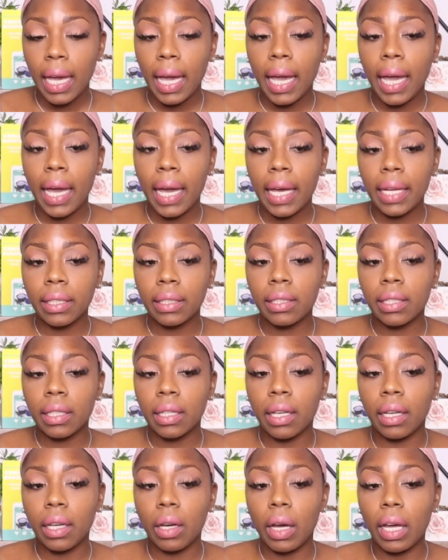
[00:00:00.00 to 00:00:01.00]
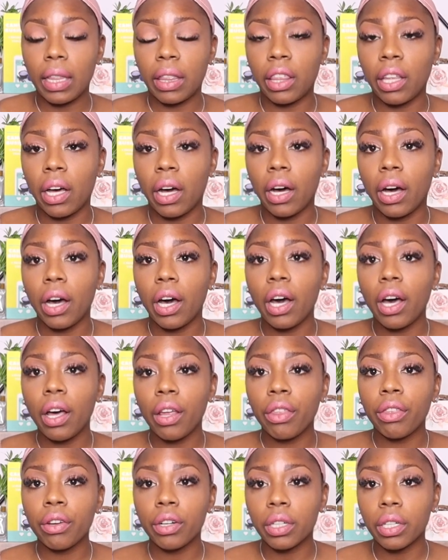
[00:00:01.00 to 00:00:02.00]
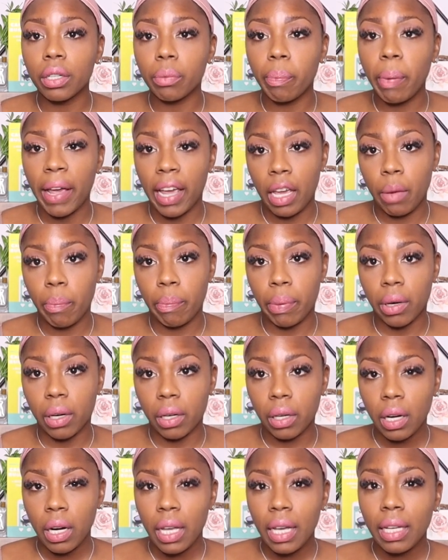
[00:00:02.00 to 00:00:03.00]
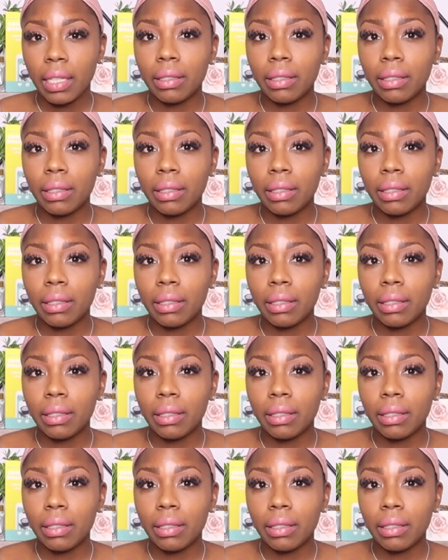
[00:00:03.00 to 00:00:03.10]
and the other paper